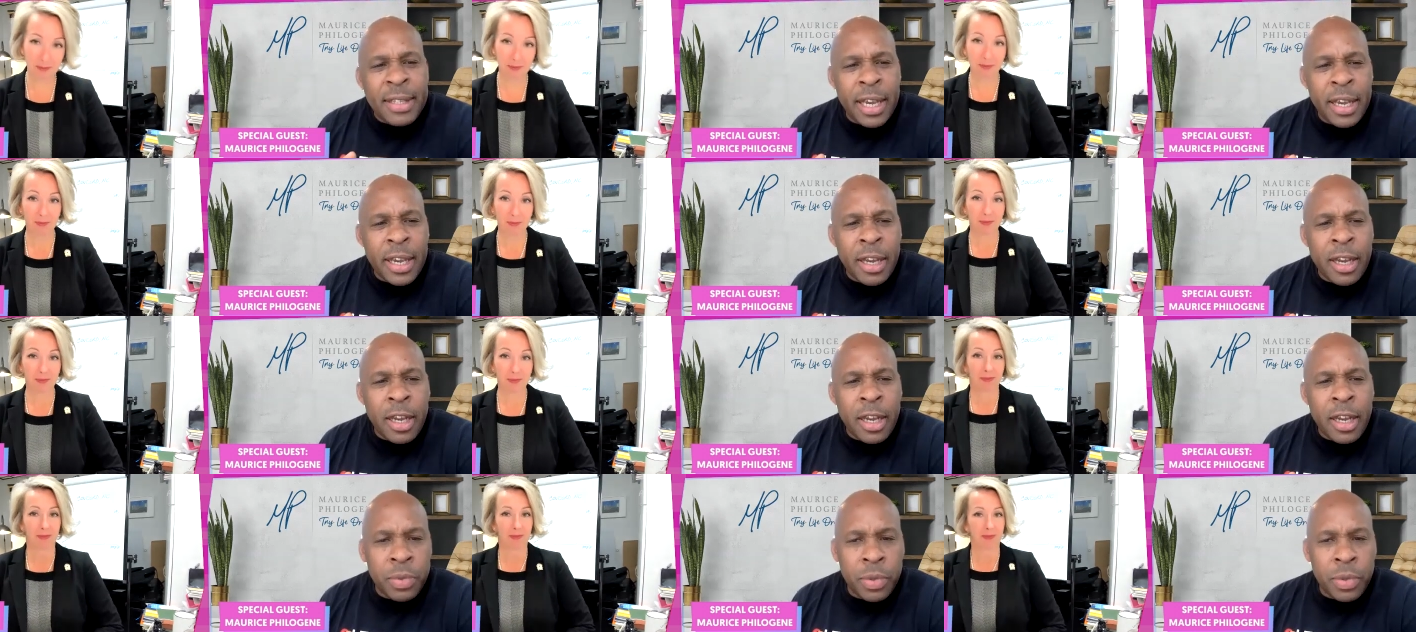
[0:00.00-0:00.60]
Speaker 1: that
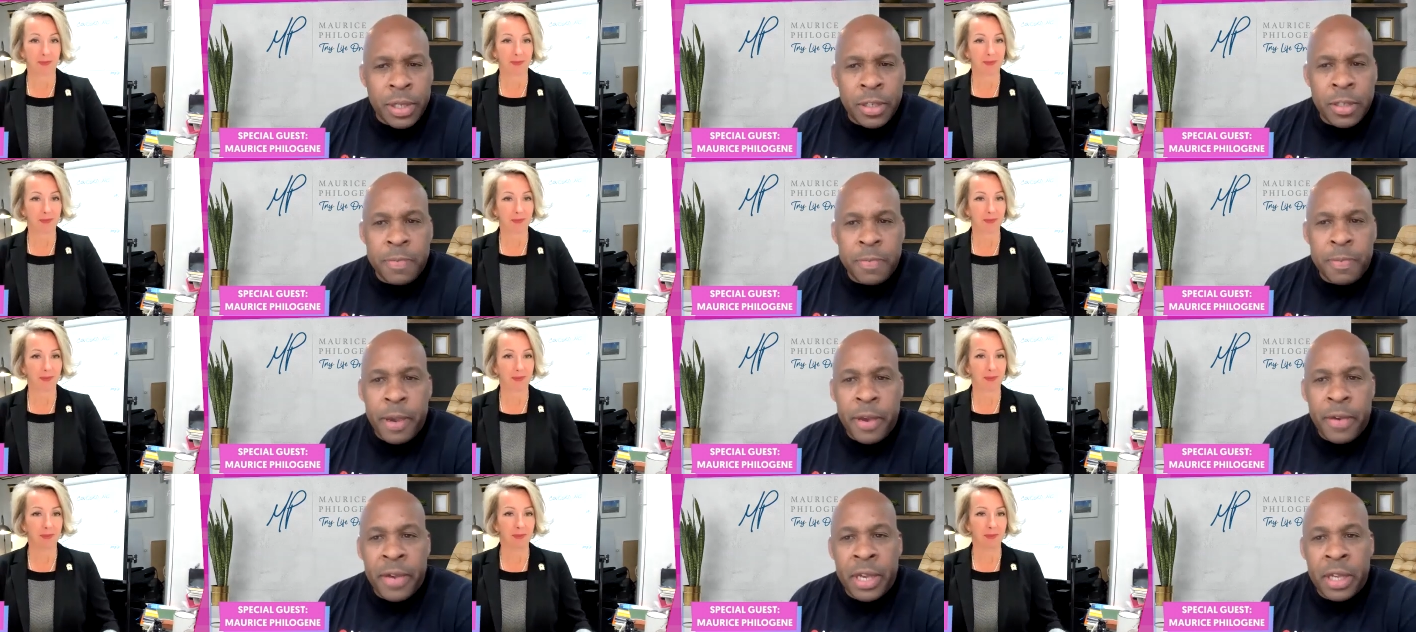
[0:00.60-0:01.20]
comes with
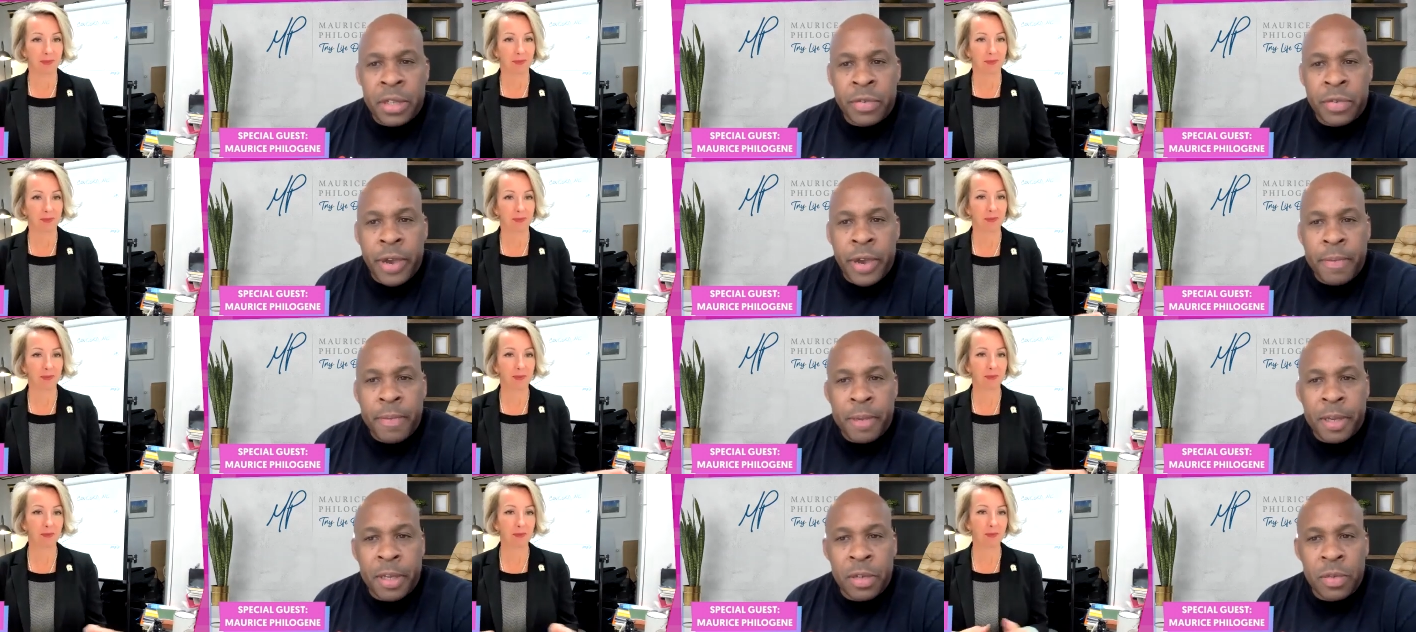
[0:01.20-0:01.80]
experience,
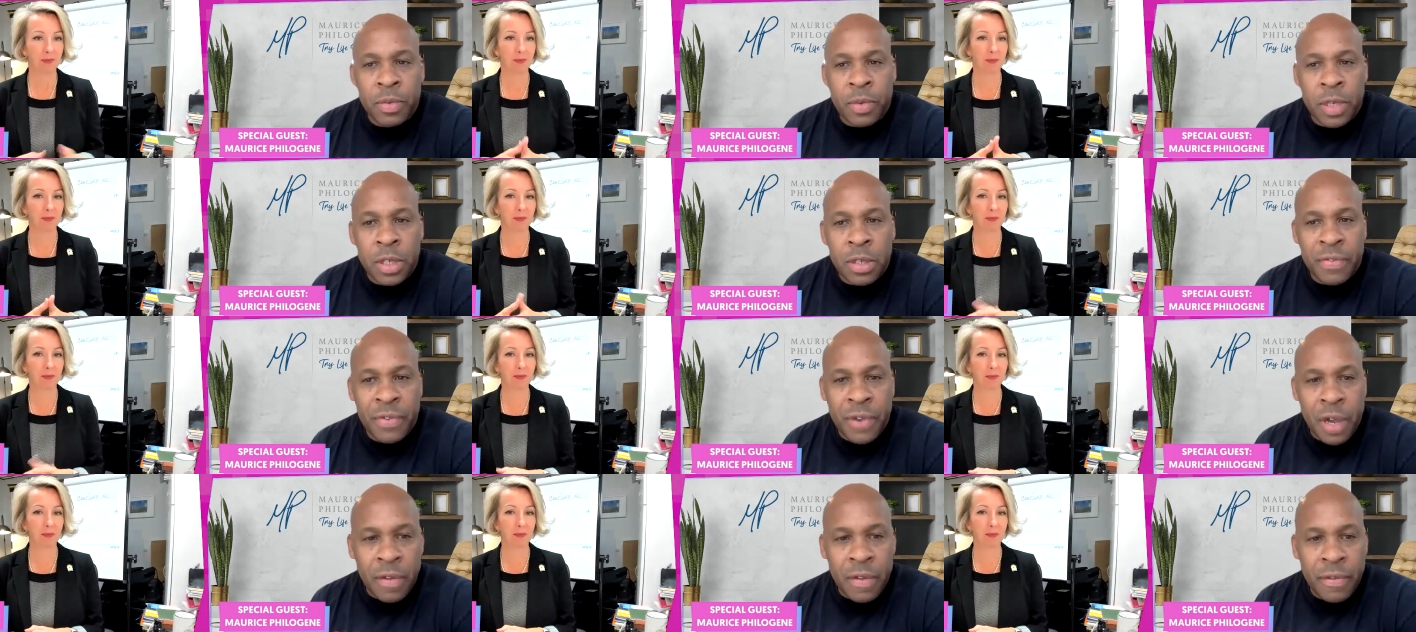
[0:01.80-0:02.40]
right? Because
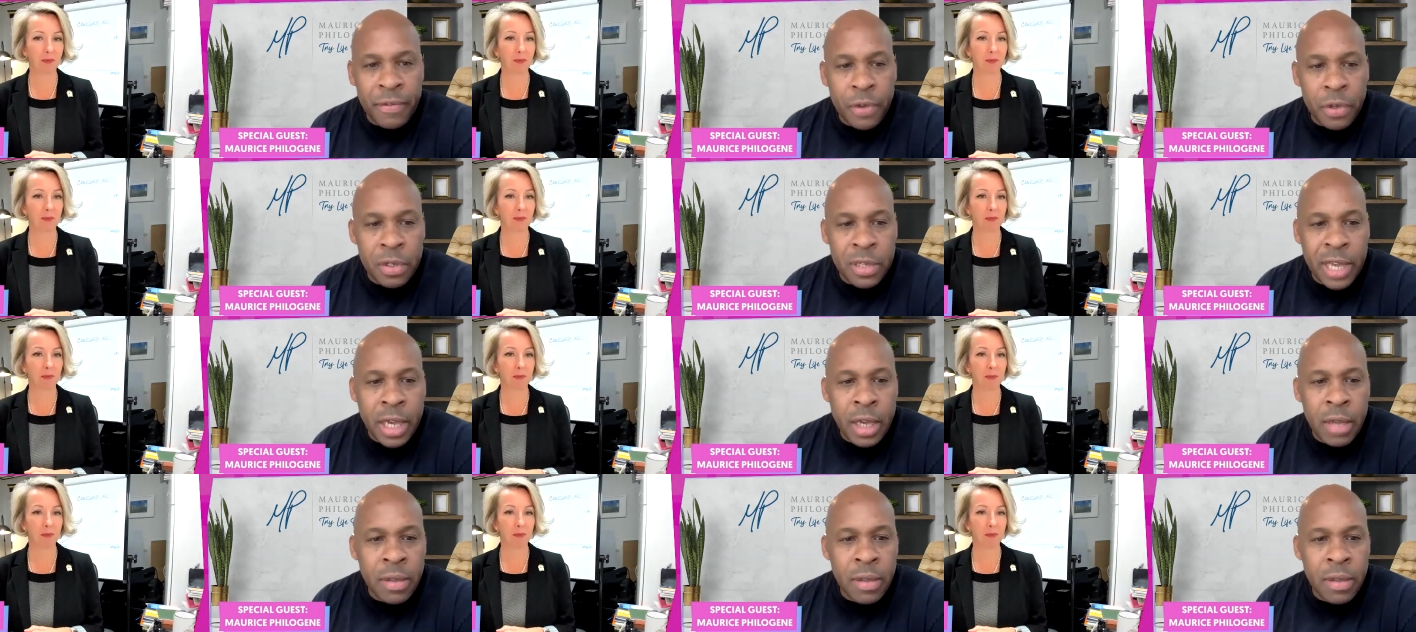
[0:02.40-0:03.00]
once you've gone full
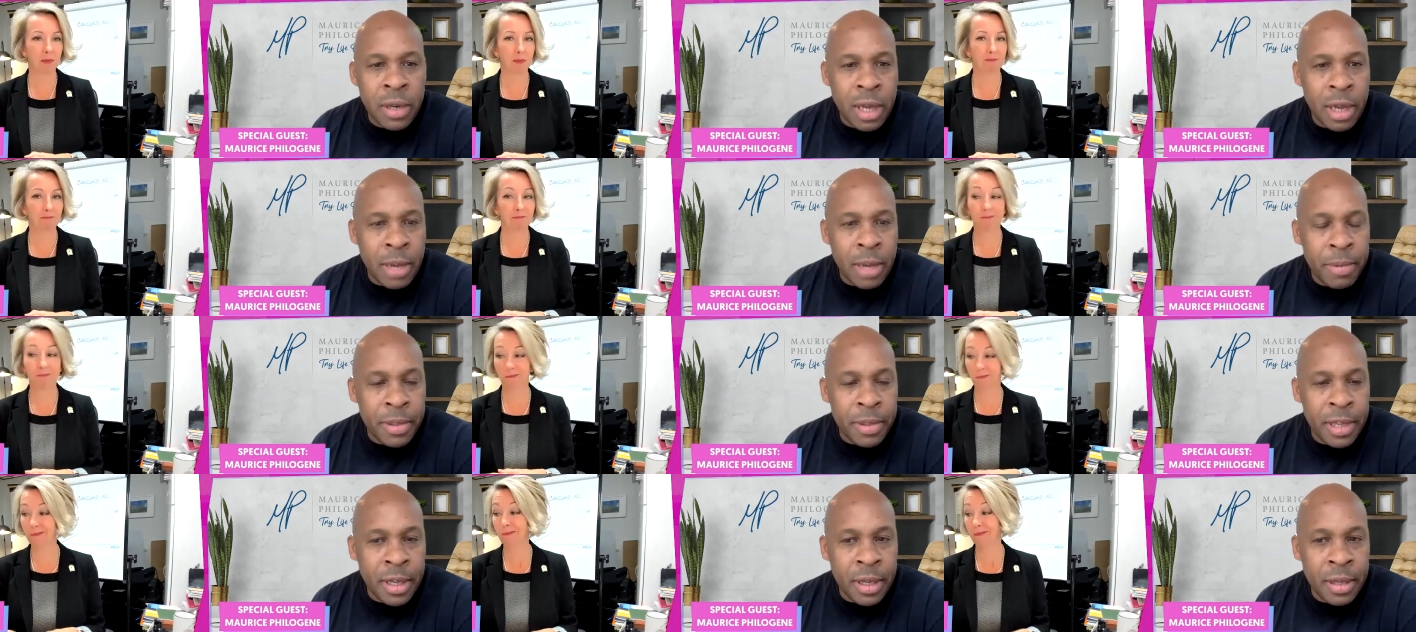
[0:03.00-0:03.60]
cycle on a
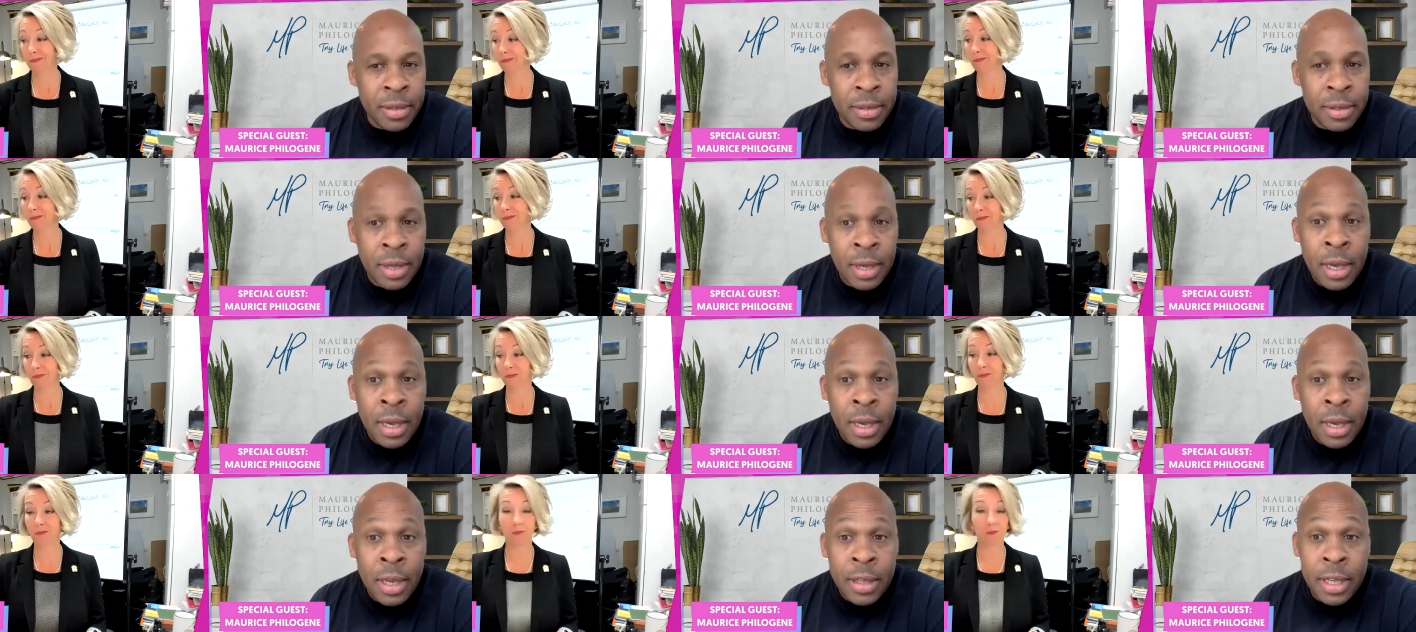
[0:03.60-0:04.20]
couple things,
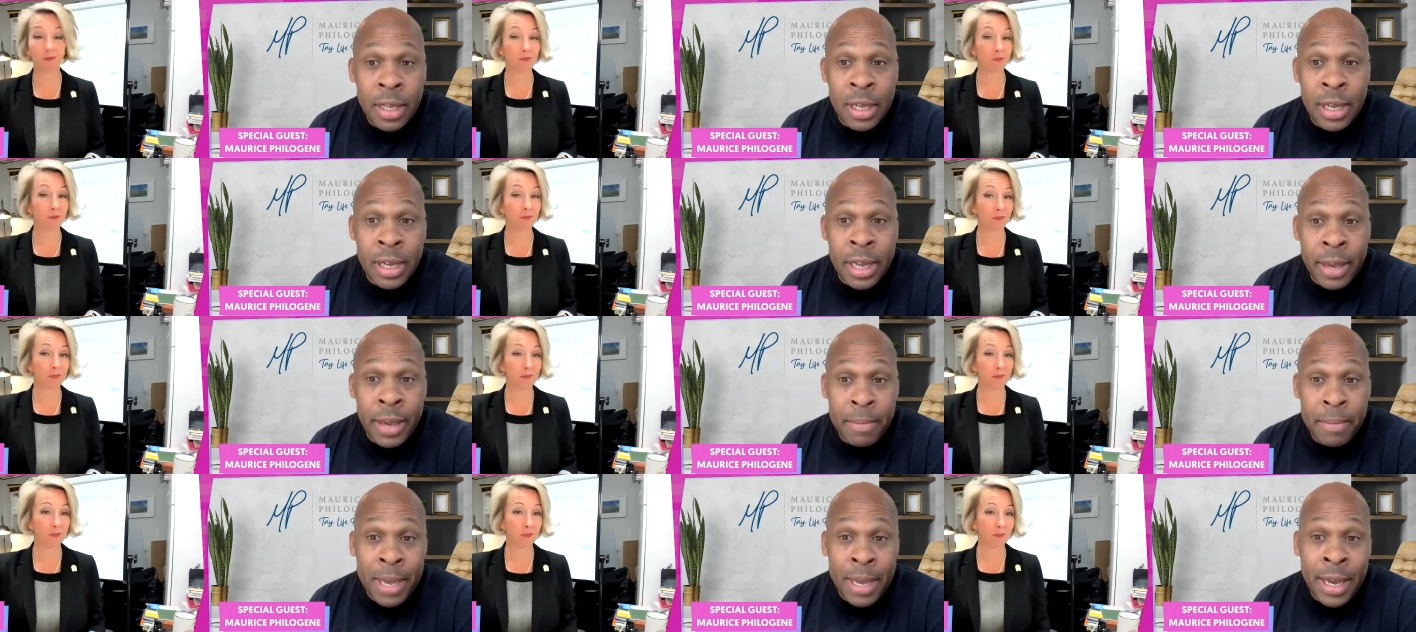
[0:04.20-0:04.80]
then you're
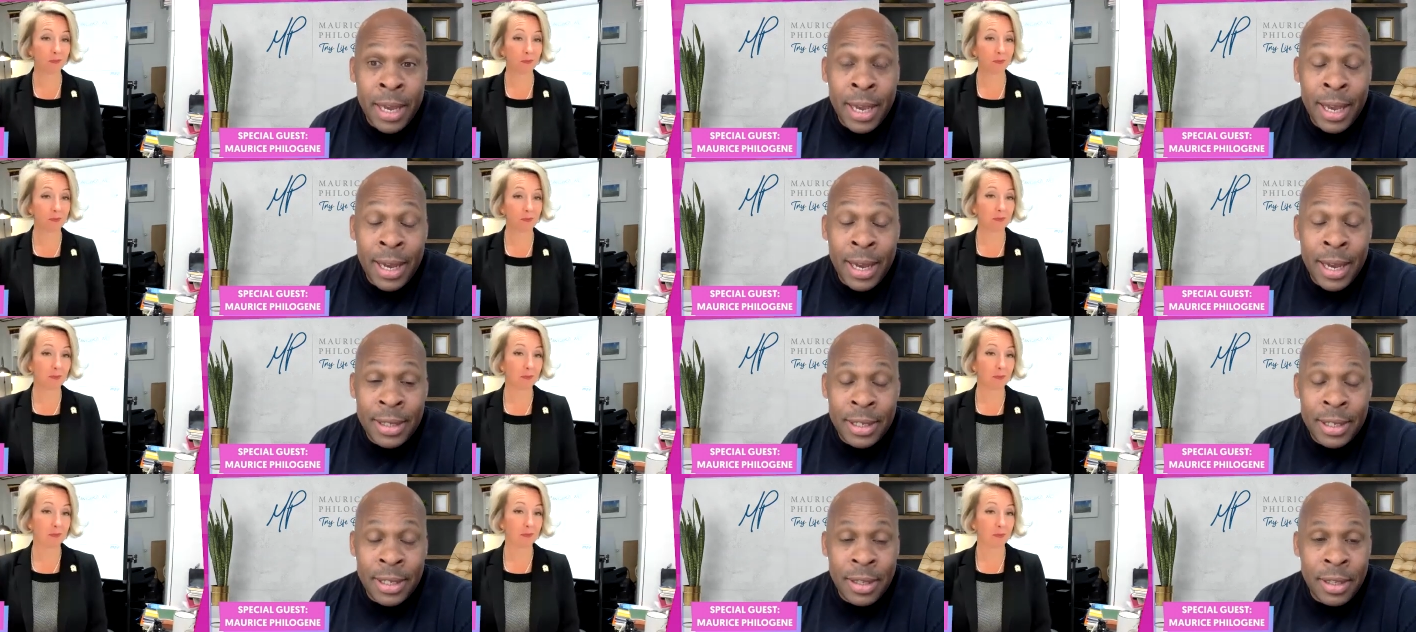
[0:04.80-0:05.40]
like, man, I got to tee